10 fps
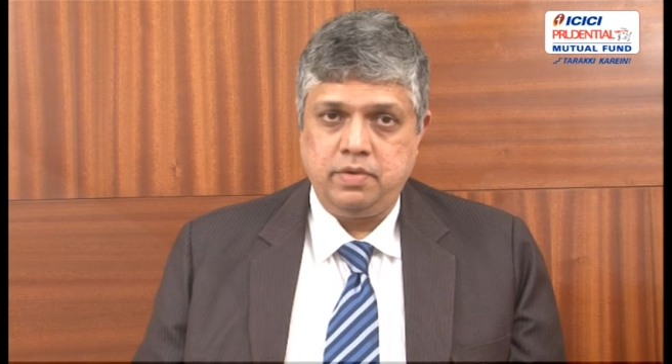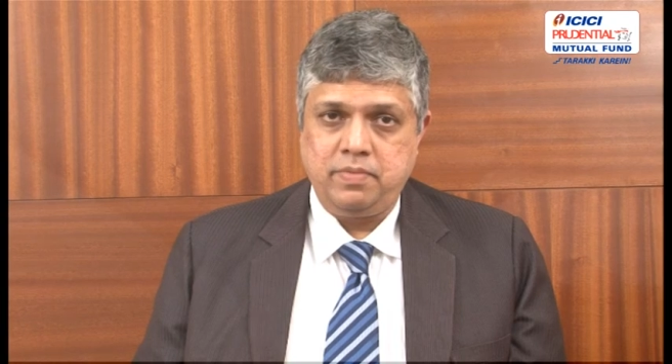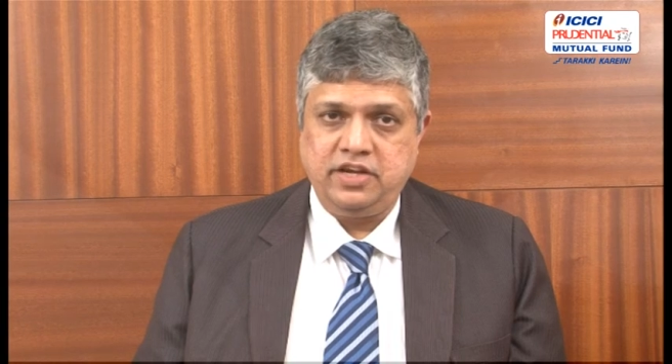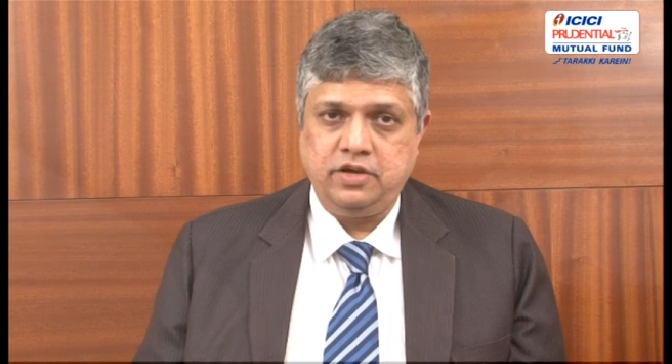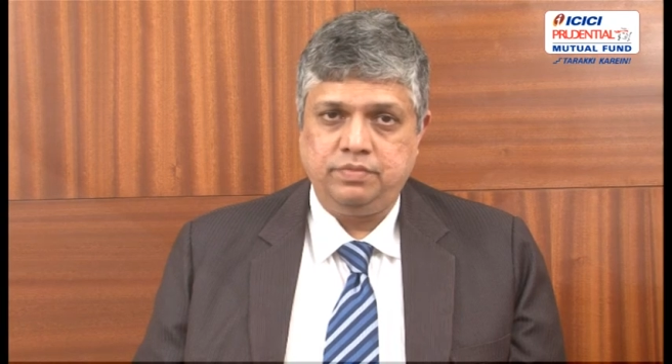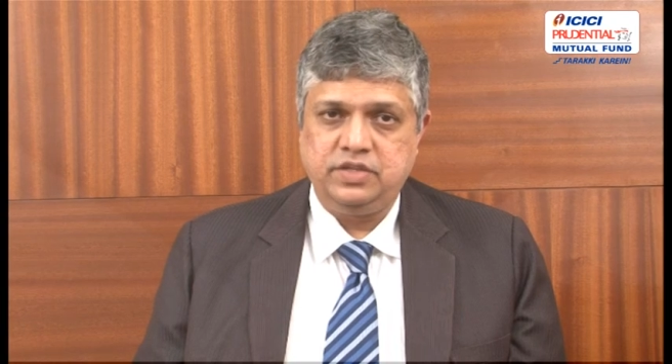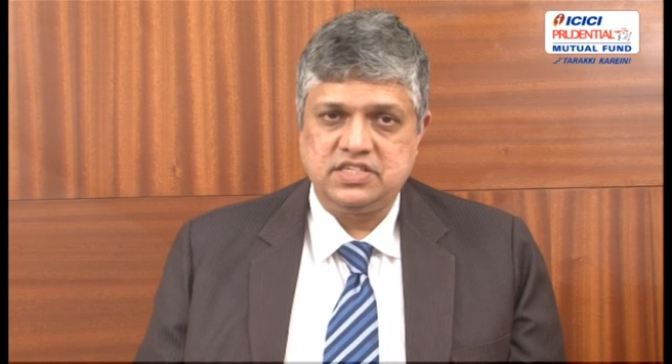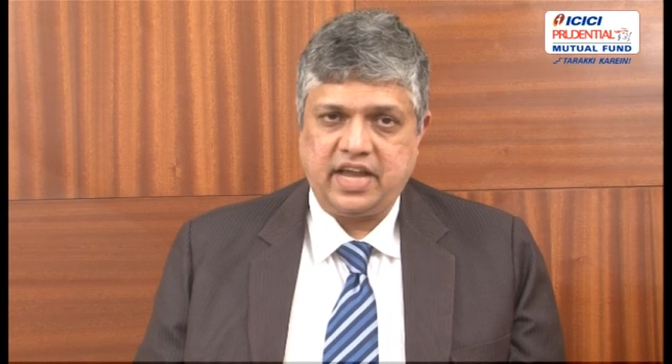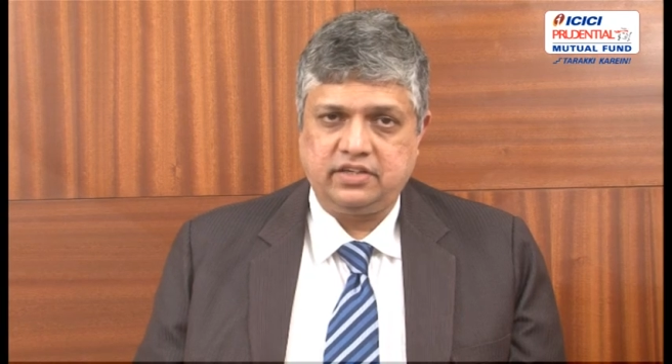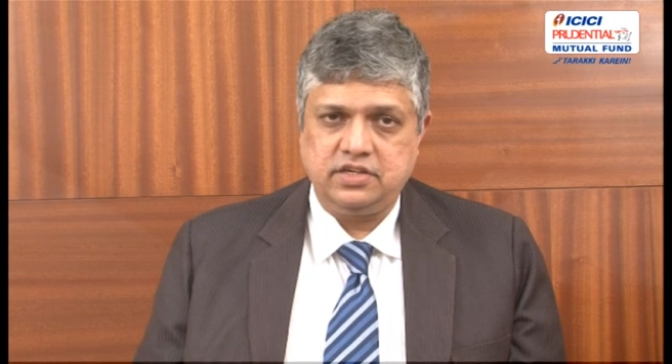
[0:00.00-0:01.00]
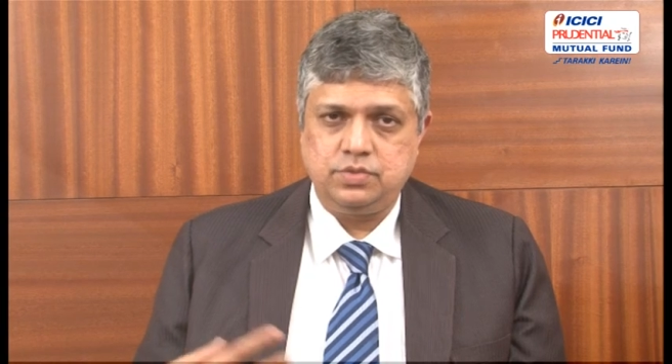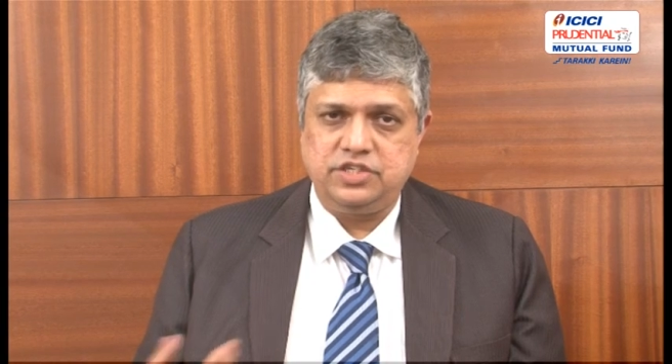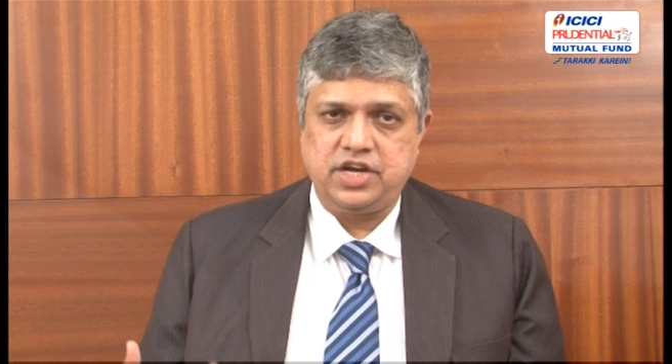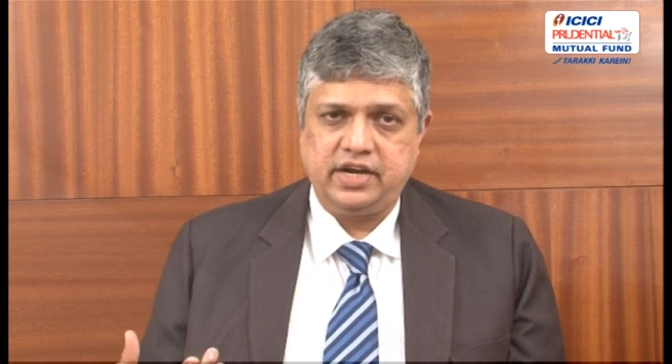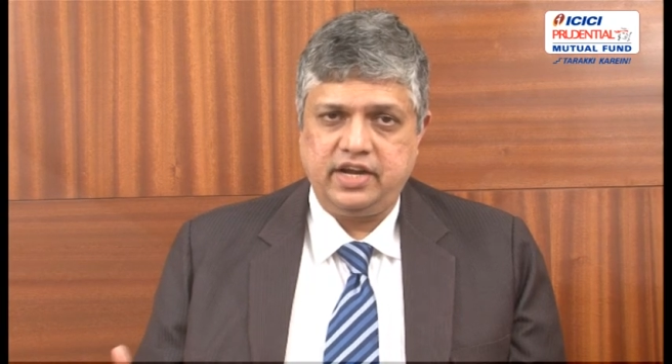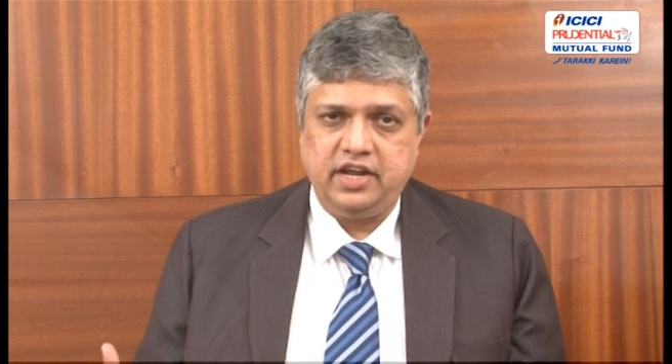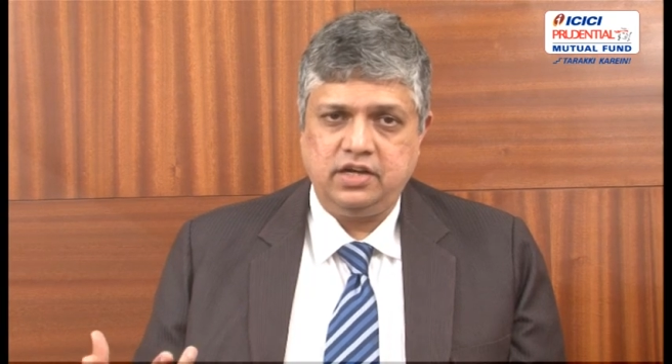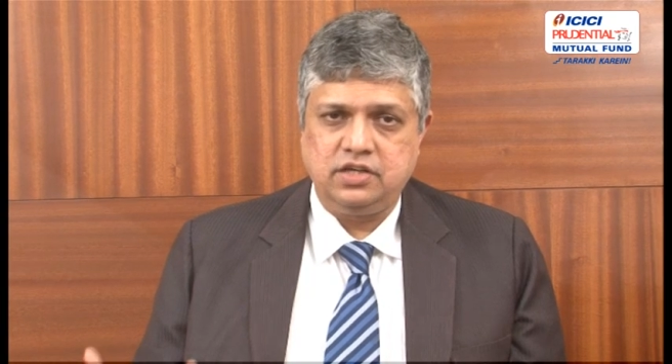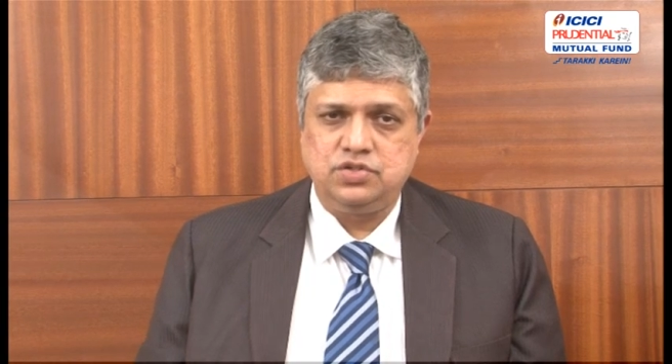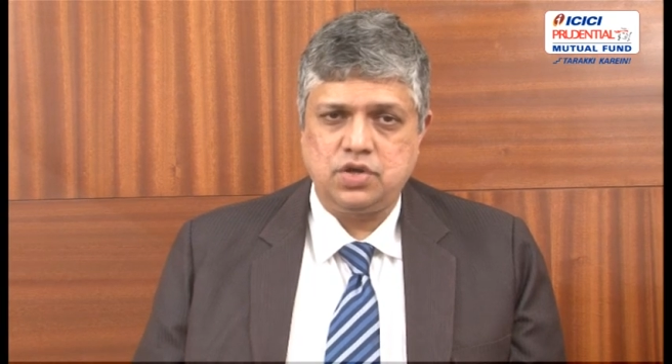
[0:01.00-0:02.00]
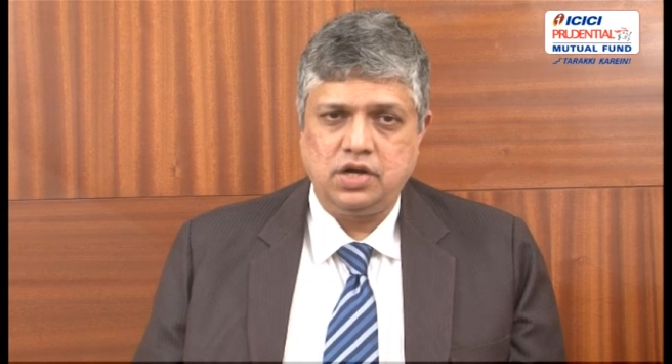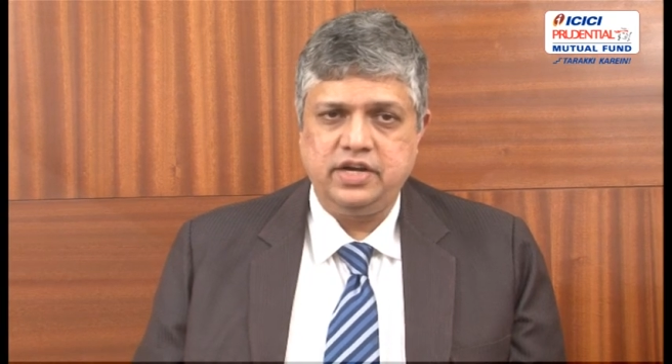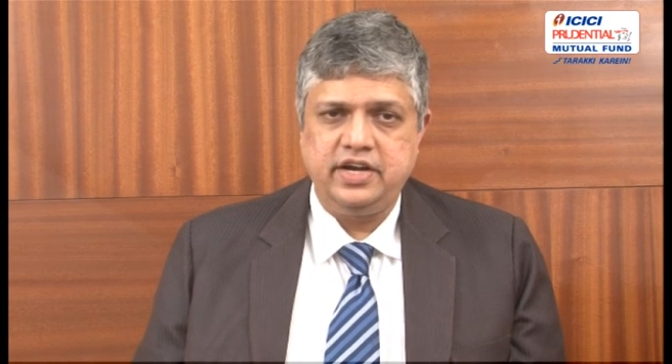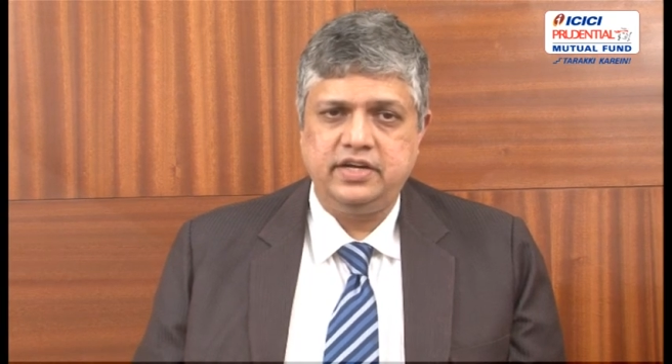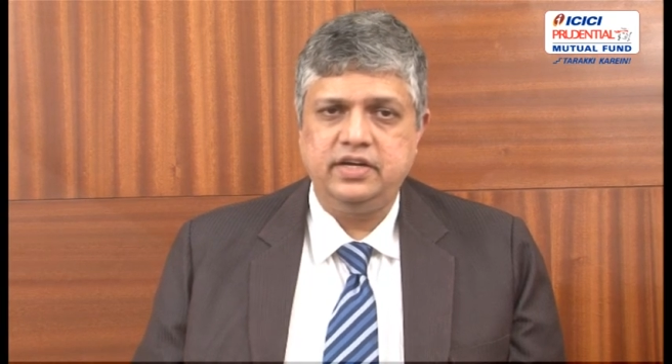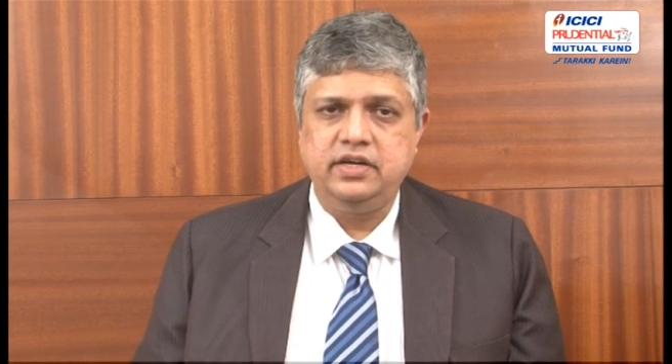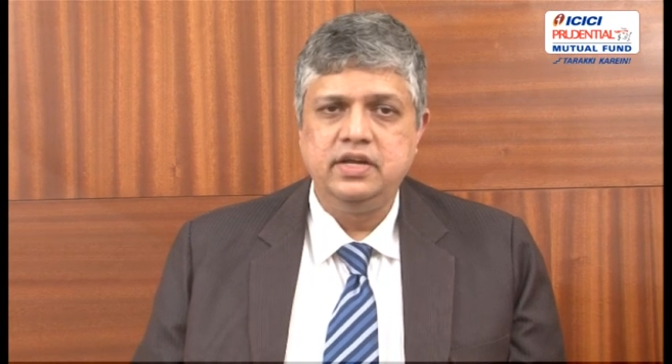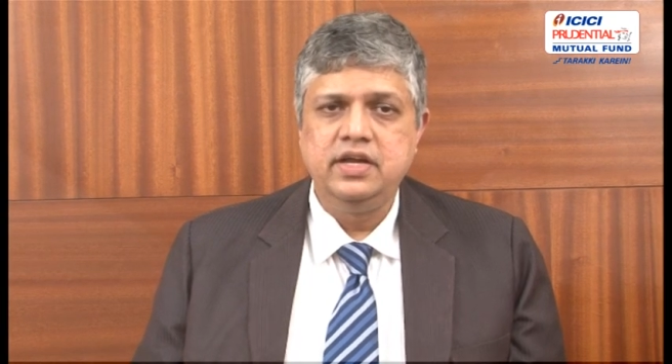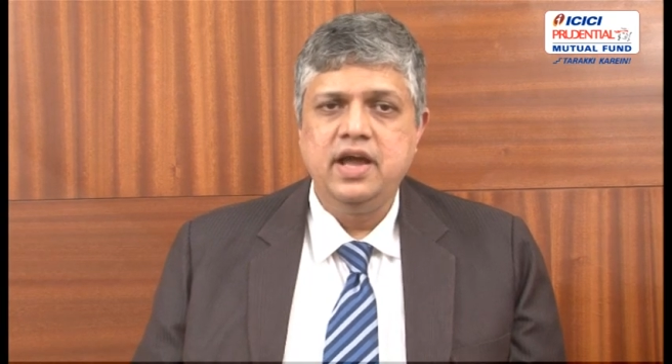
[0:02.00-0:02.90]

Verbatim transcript: in many of the sectors which are getting consolidated.